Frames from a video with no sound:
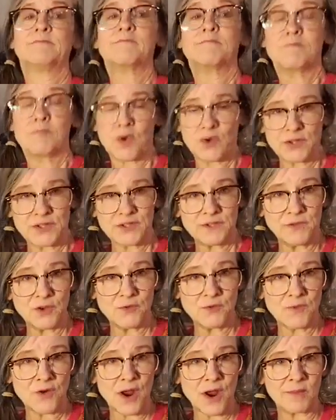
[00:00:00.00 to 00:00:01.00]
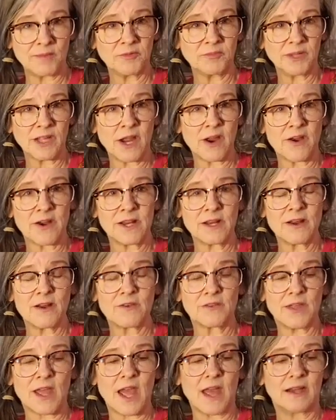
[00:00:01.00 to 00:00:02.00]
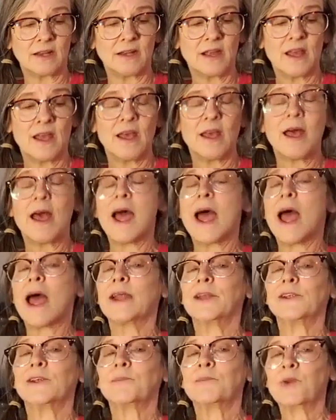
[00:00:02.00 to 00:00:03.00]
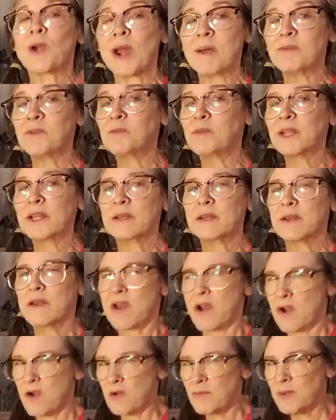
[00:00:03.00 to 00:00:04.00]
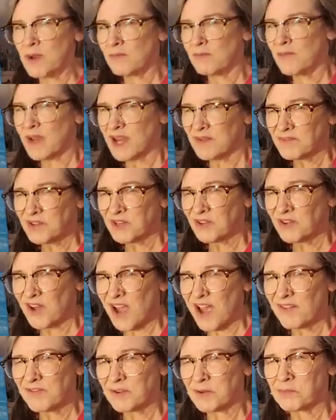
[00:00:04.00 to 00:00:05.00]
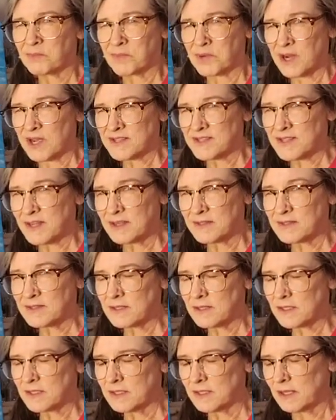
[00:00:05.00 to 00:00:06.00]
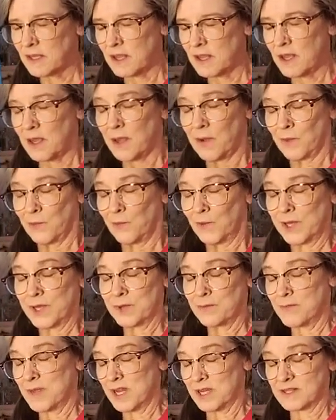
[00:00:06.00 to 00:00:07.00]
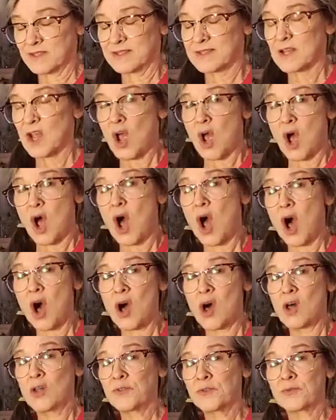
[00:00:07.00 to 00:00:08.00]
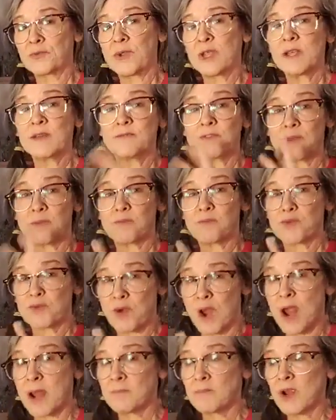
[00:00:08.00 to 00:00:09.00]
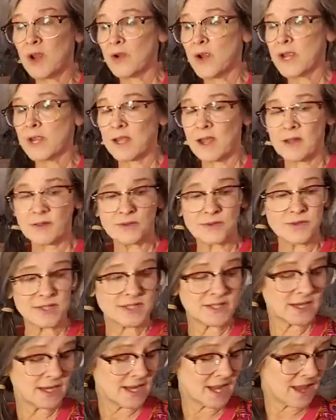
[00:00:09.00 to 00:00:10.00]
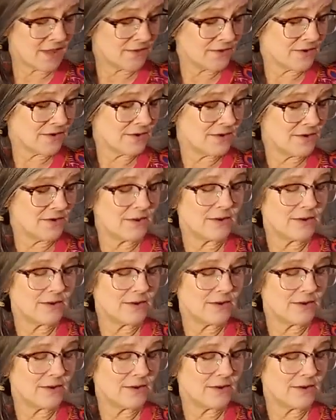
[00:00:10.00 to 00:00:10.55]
Most of you probably already know that. And you probably know, but maybe you haven't processed it. When you mix all three of the primary colors together,